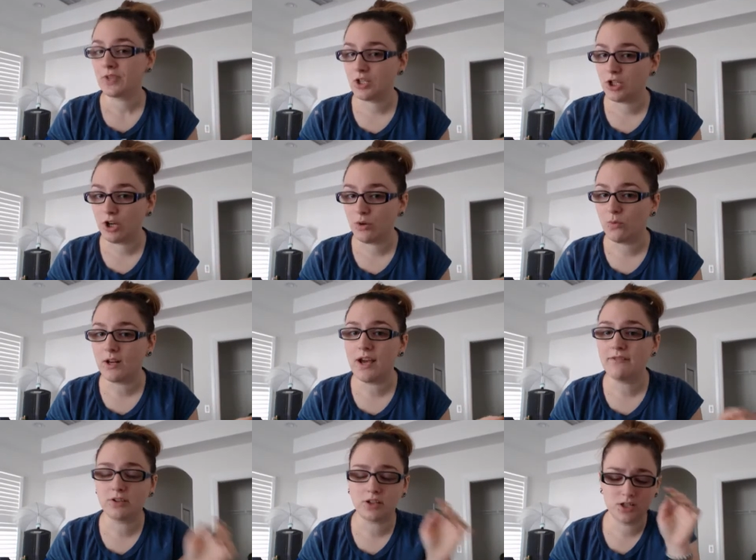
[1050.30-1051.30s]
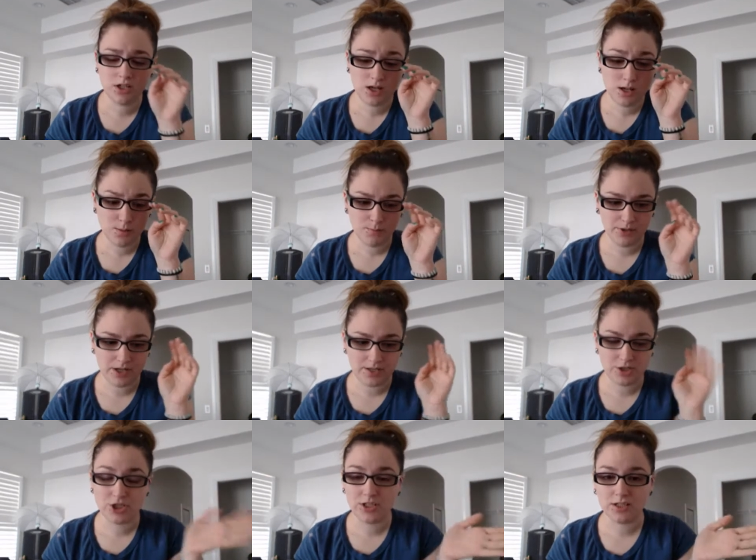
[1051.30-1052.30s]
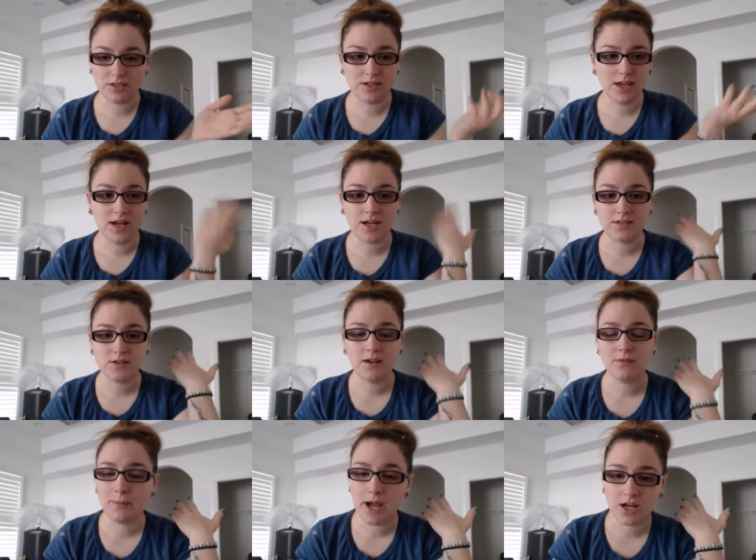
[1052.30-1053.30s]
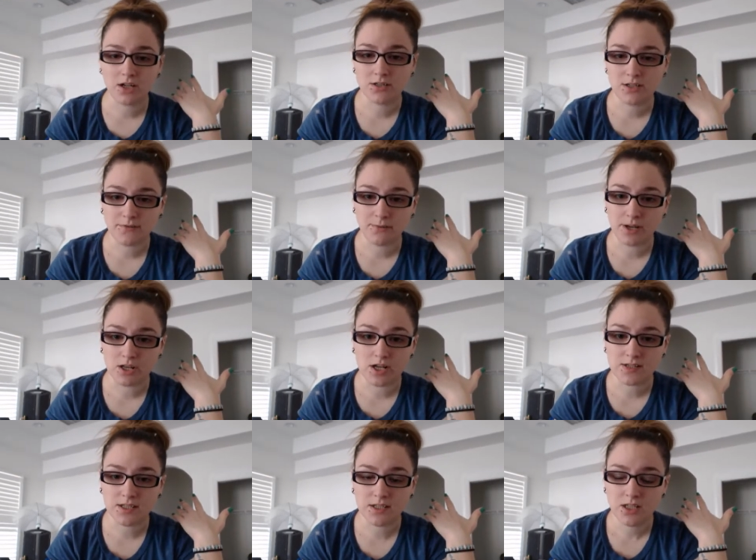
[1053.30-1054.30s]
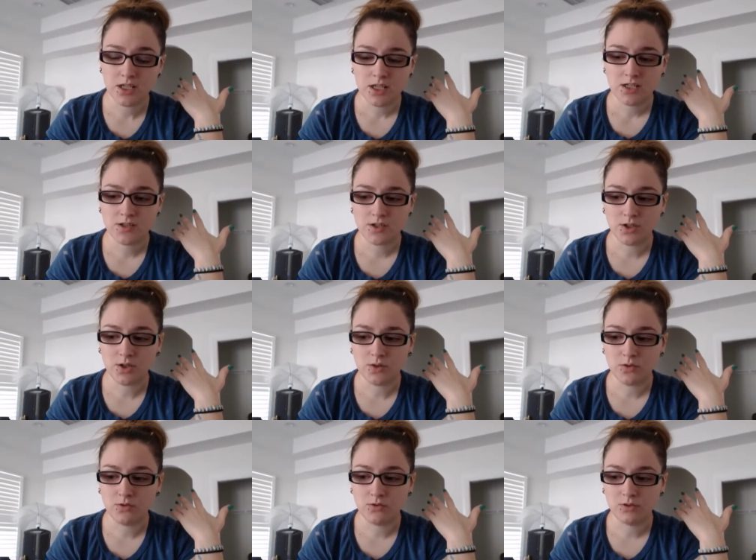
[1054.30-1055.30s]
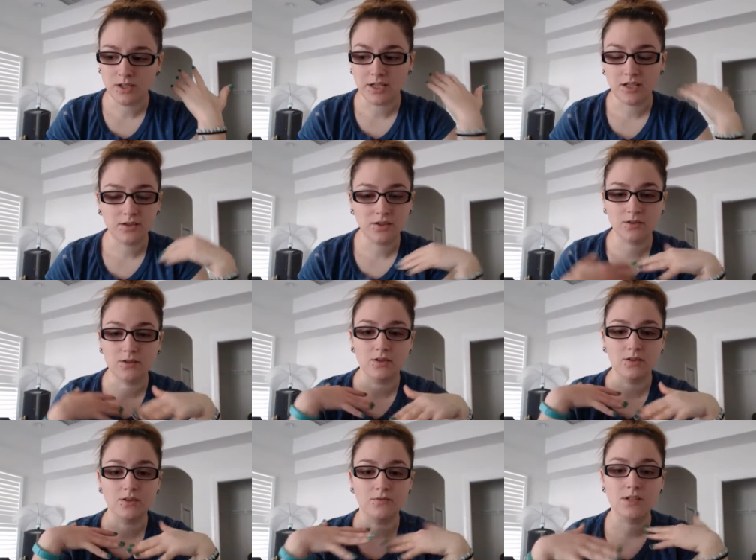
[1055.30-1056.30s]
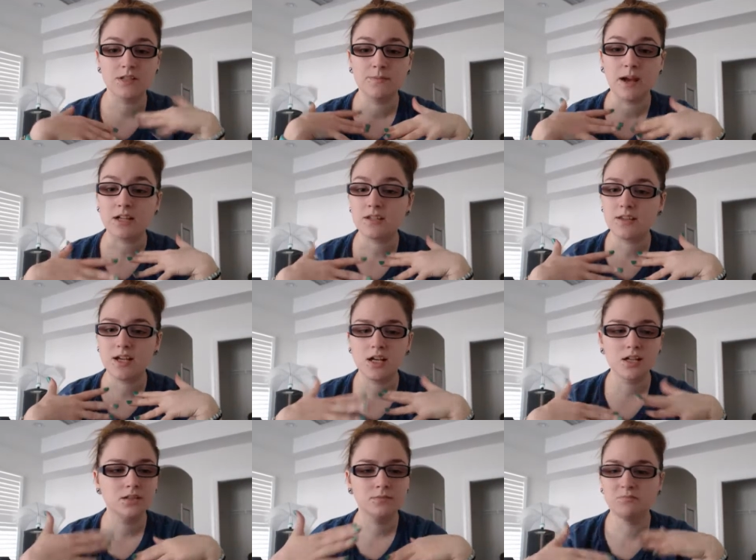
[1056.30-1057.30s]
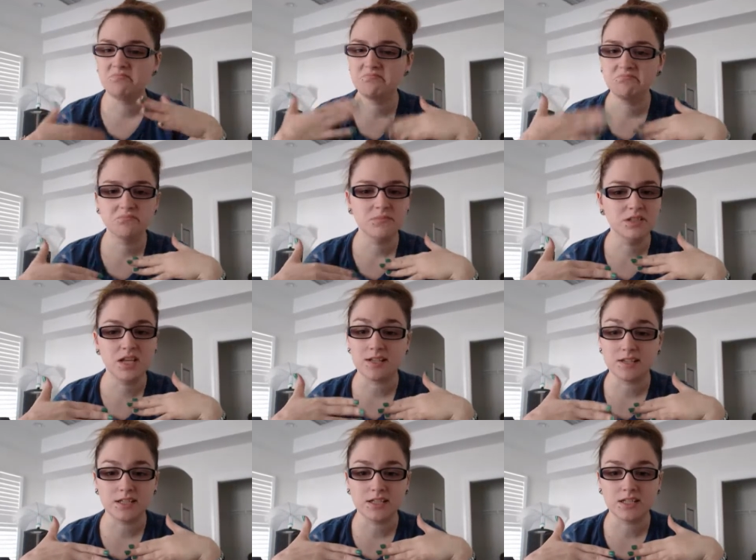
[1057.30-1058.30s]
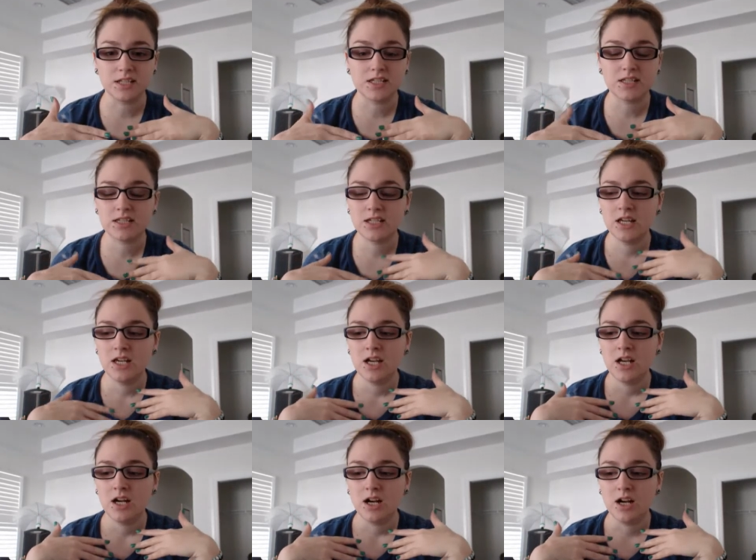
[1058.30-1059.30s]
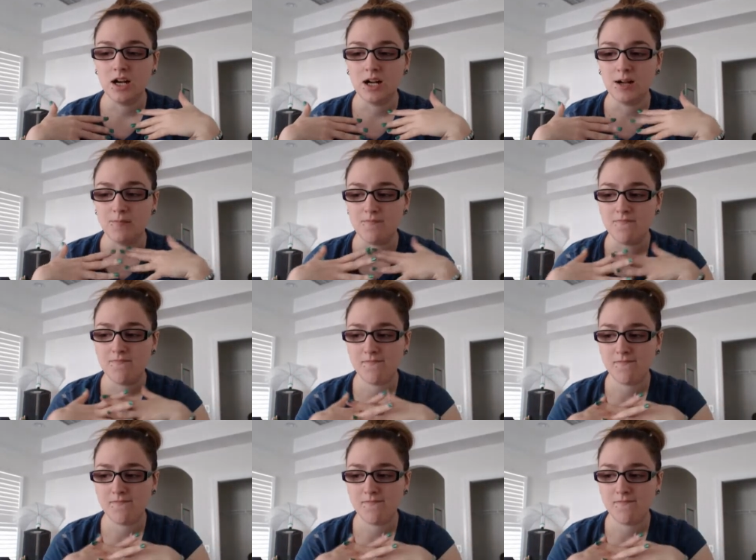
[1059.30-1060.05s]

whatever. But she didn't. And I still have a bag of her stuff in my closet. So, like, the respect there doesn't exist. So